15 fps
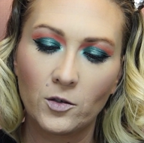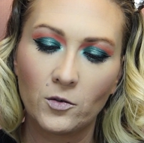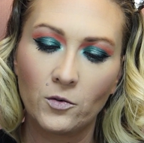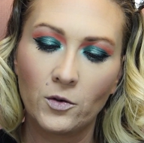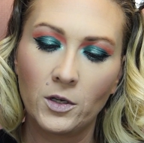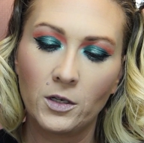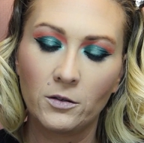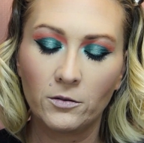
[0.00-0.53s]

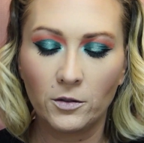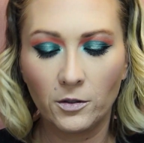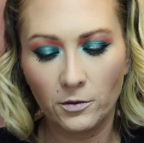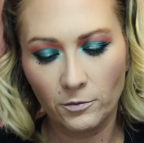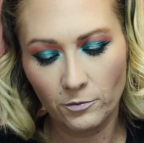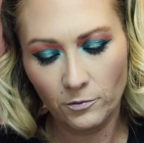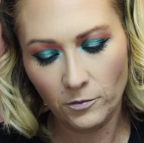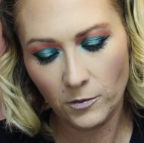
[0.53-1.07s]

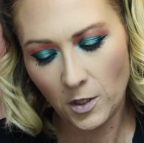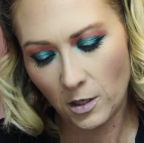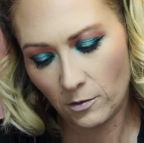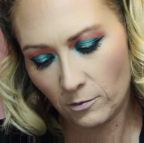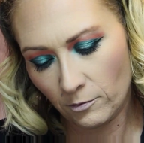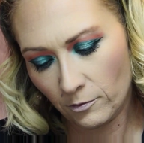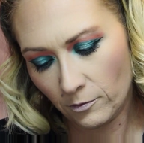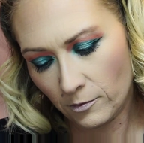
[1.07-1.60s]
I'm
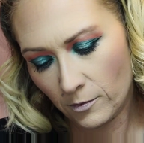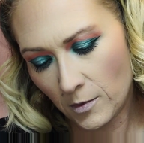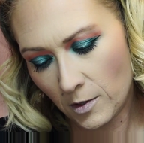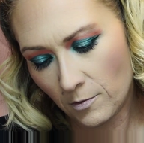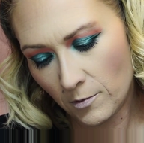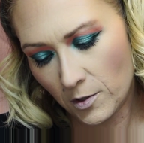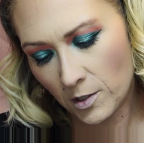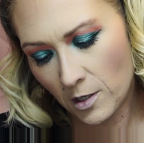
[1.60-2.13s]

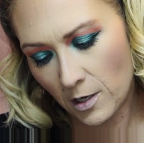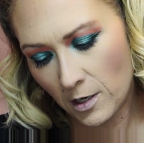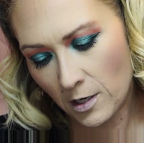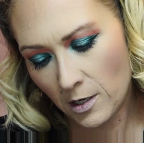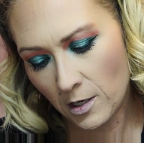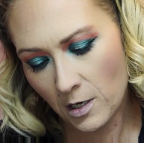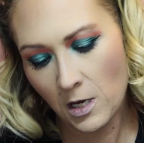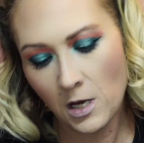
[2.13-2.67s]
sorry.
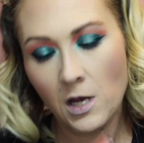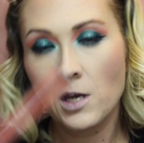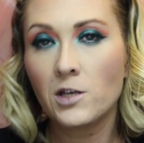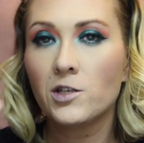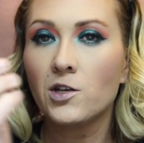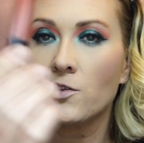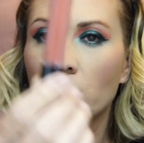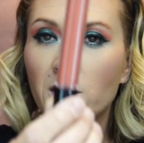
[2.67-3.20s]

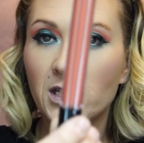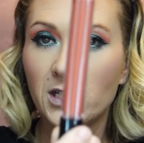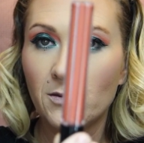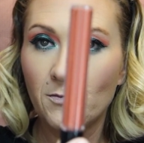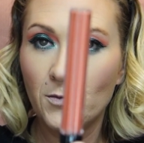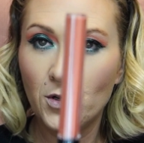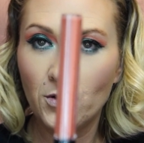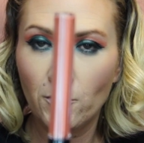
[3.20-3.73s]
So this is
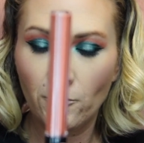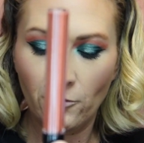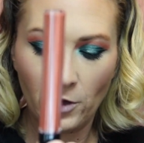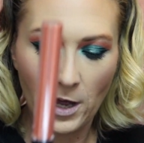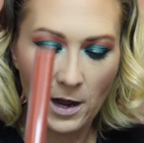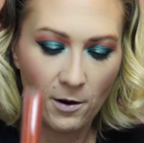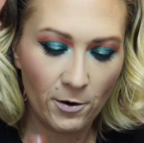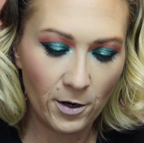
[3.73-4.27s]

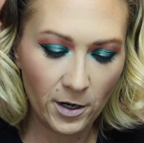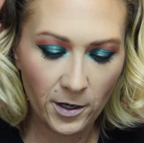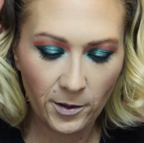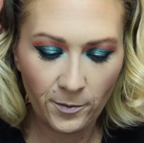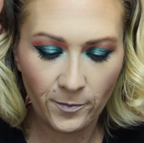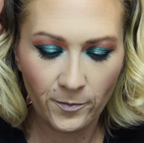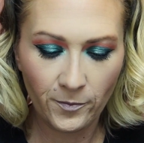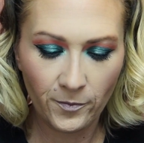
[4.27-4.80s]
Moonflower,
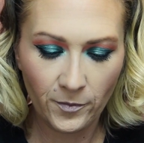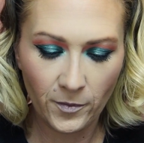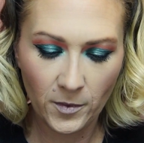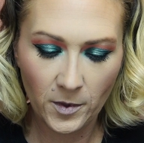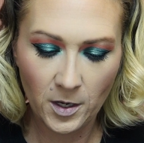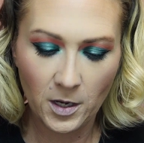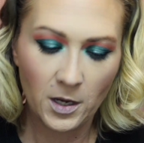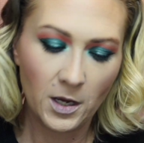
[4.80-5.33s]

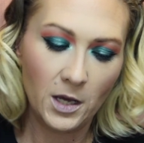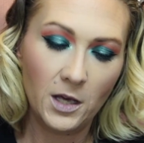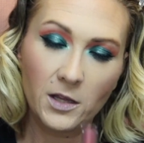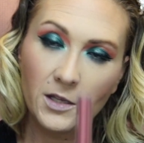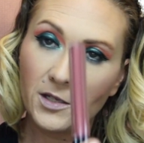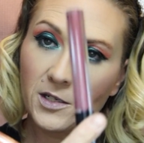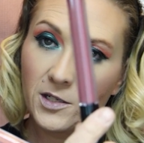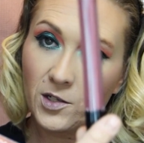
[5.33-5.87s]
and
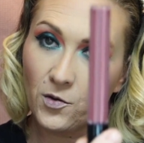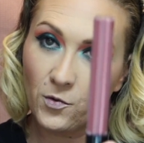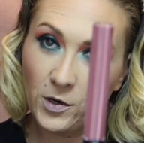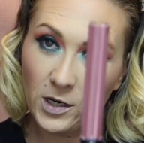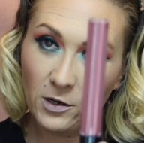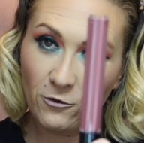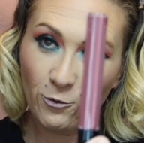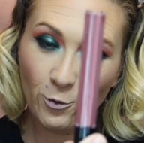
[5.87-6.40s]
this is
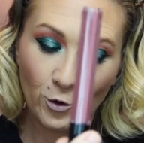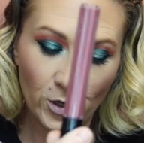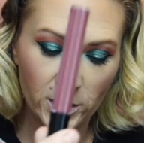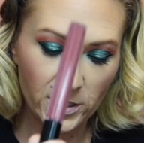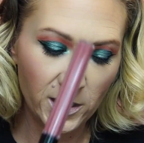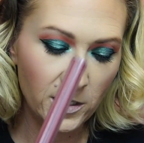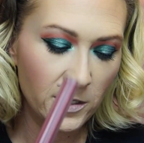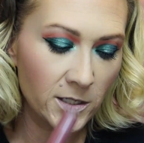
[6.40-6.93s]
Queen of
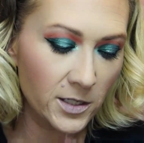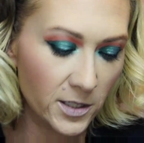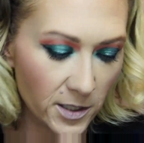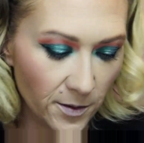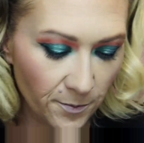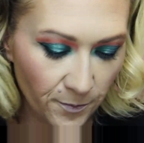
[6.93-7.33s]
Poisons.